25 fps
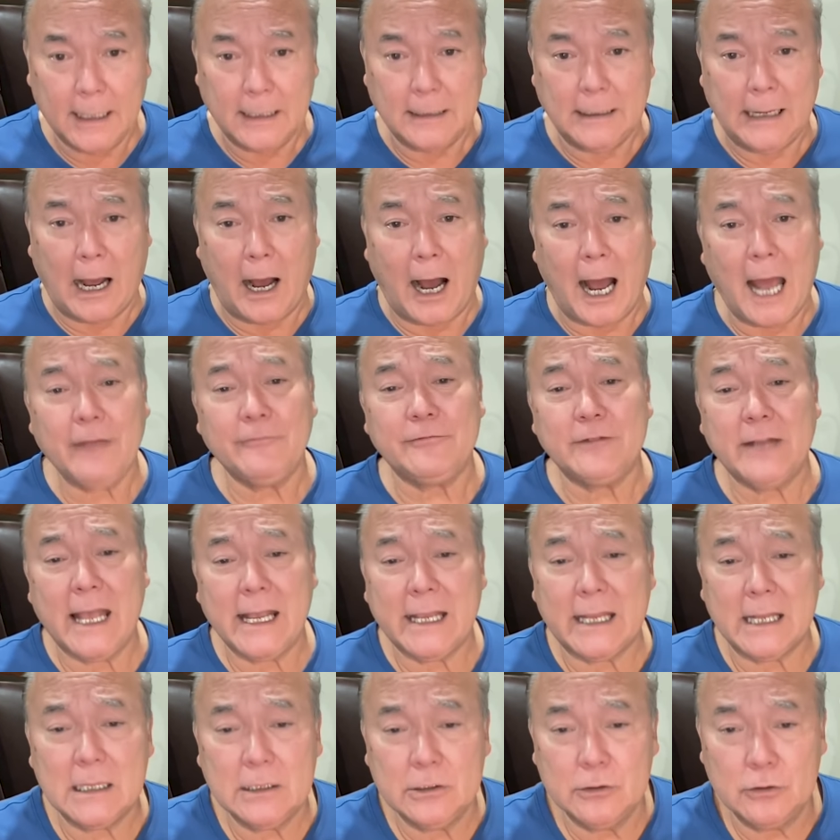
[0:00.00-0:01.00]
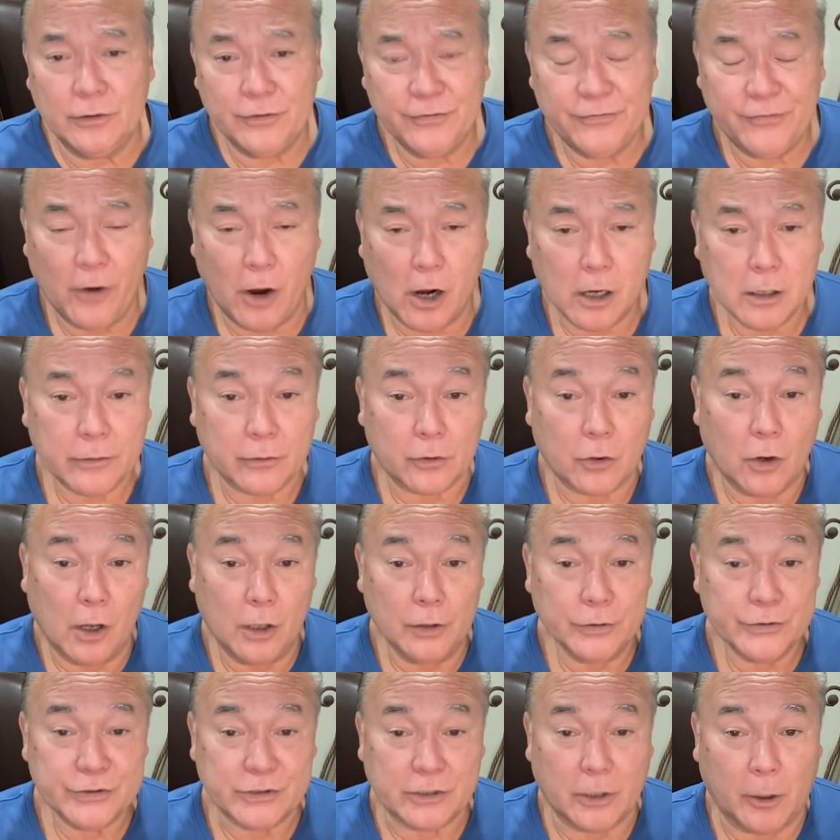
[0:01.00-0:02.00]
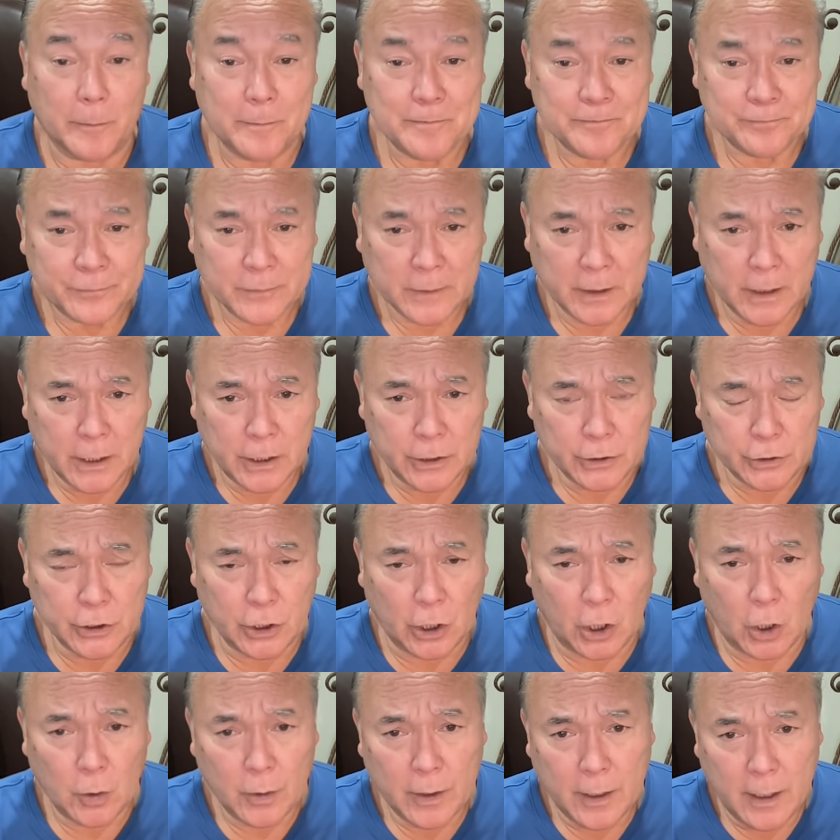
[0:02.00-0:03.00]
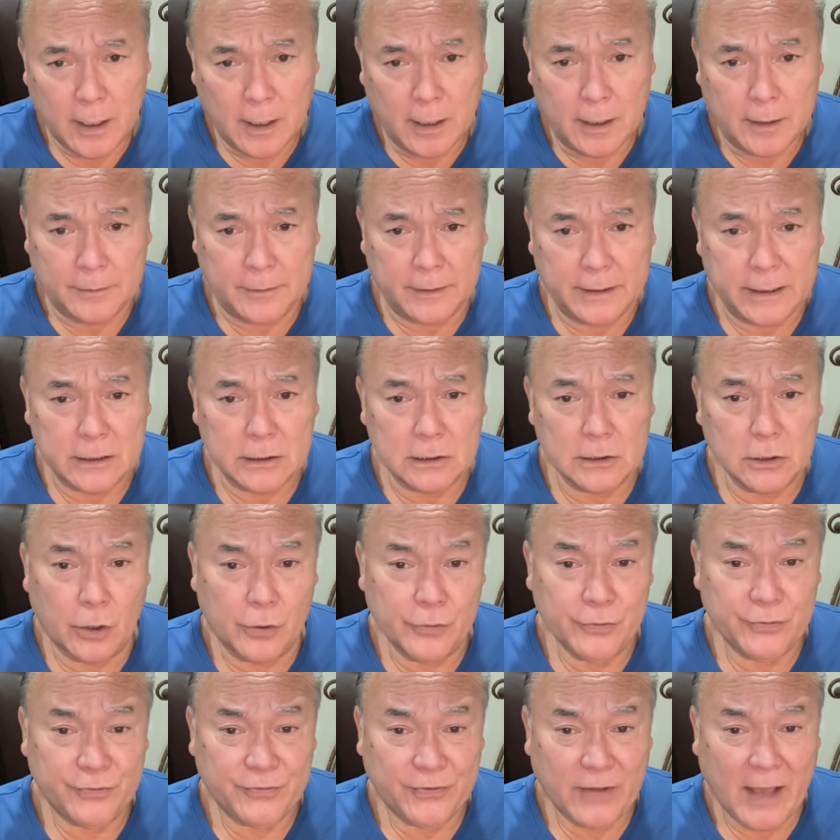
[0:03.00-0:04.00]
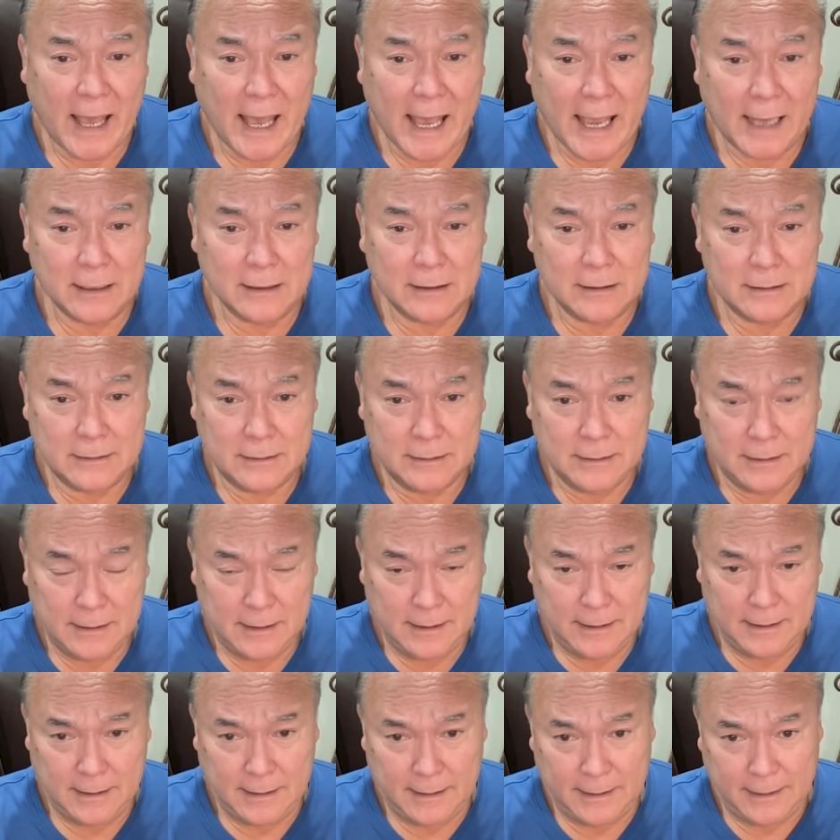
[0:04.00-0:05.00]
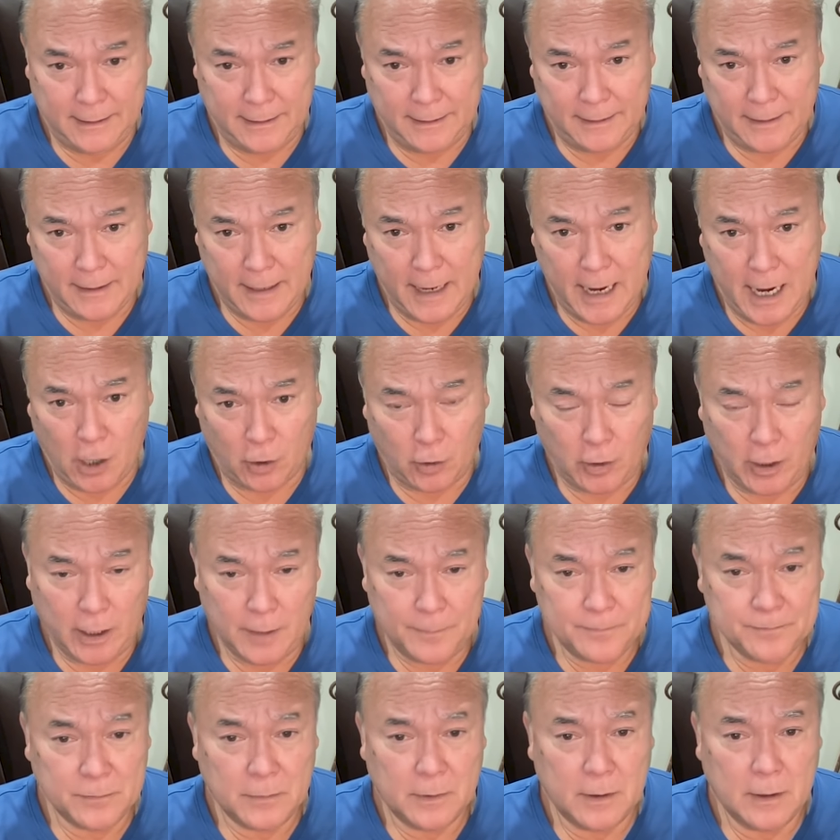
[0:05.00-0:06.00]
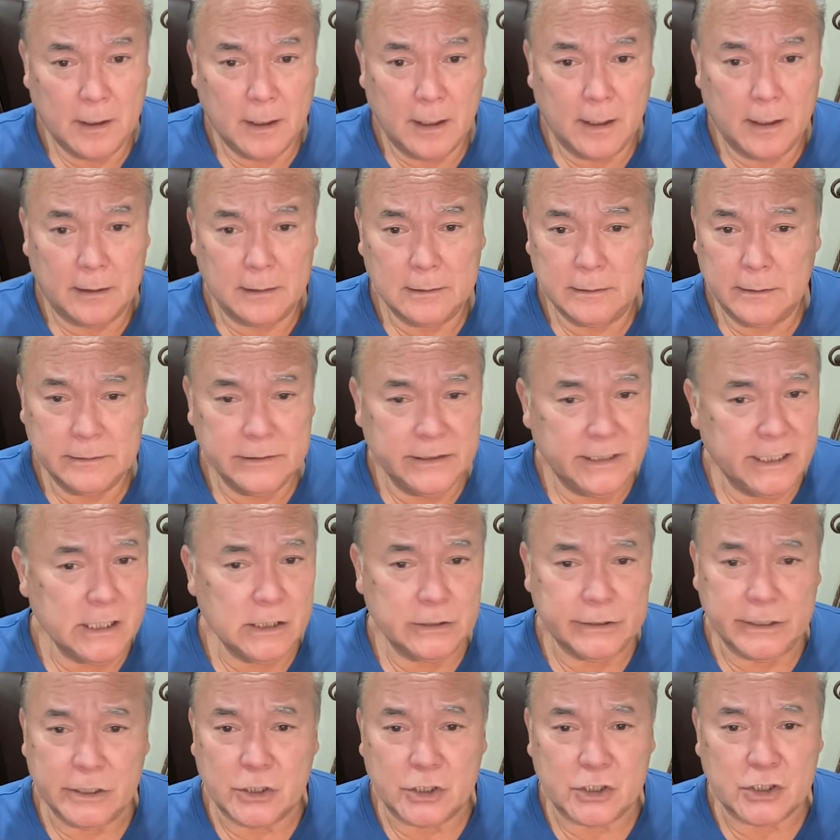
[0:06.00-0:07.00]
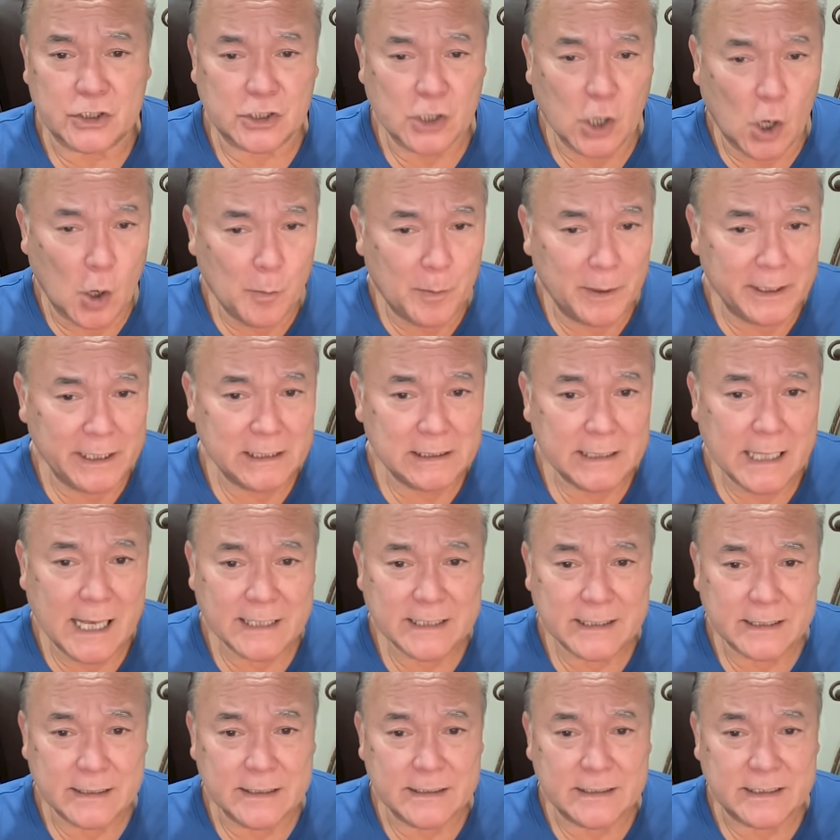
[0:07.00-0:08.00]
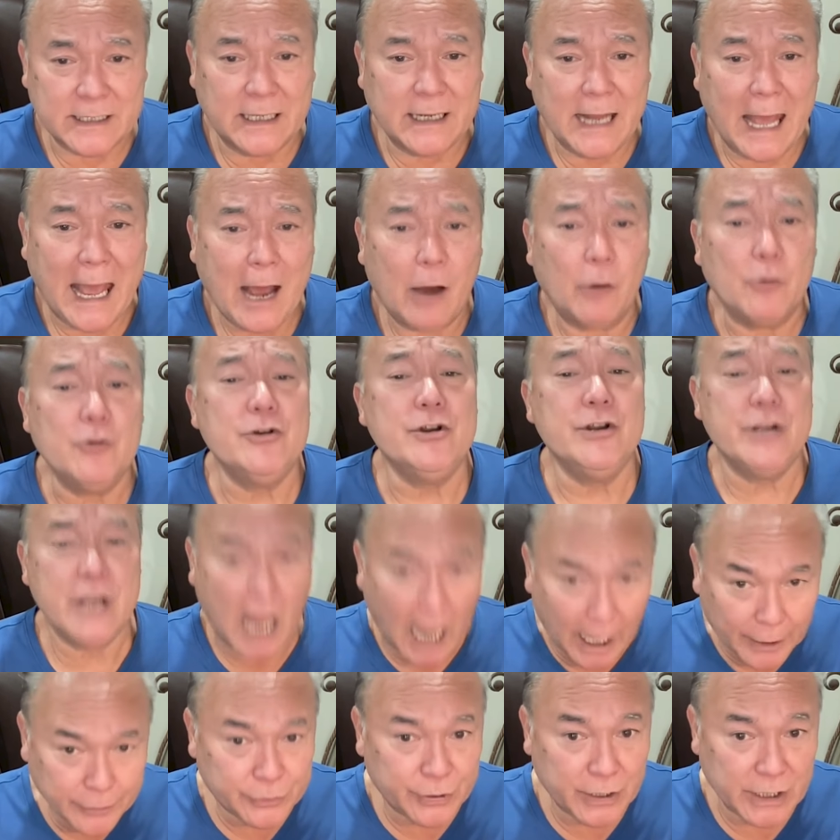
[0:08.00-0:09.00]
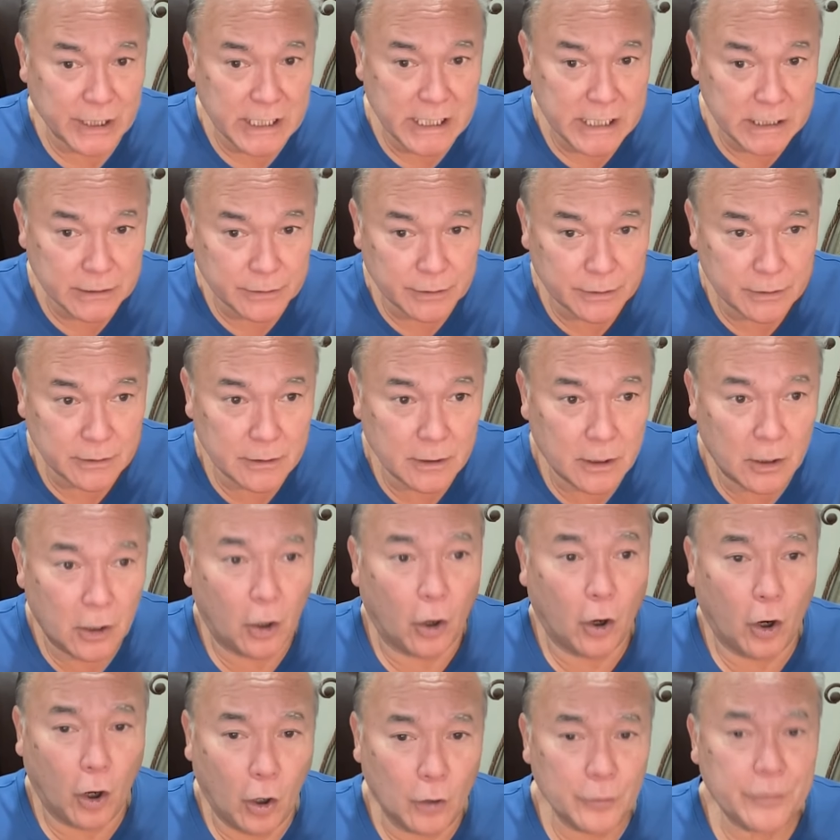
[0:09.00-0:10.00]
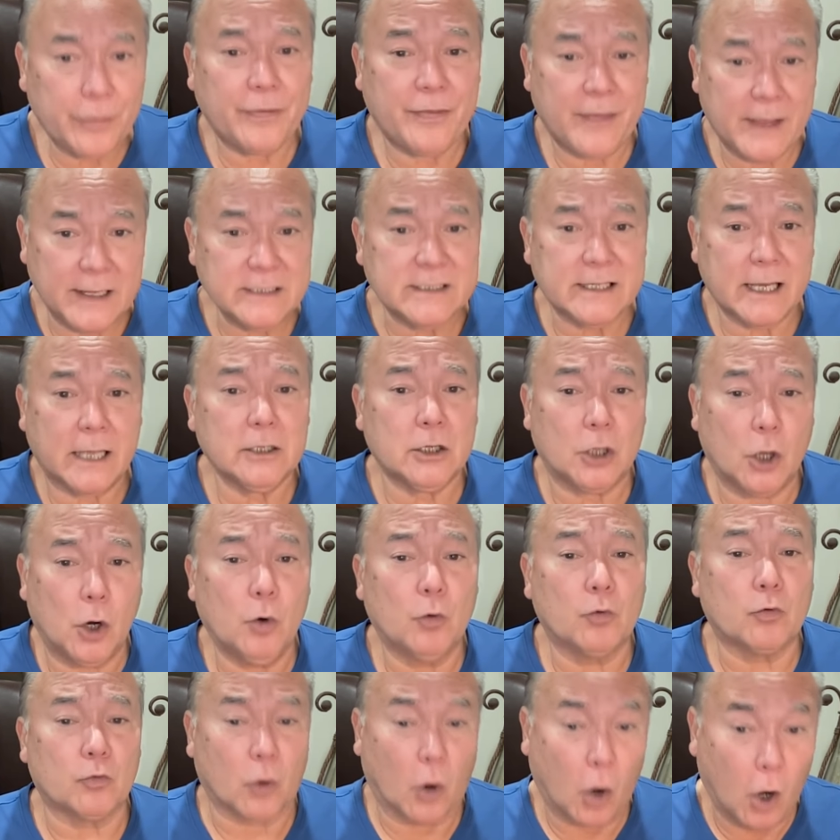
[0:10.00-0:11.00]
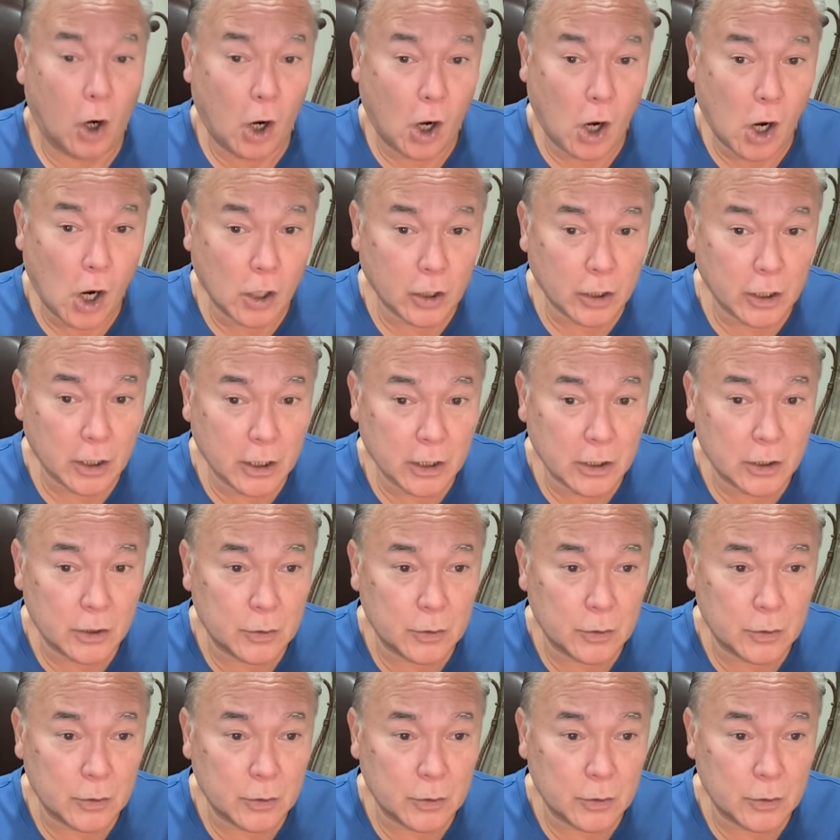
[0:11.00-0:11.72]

Now, I've taken it a little farther also. You know, the low-fat era yielded so many lessons in how not to eat, all the things that go wrong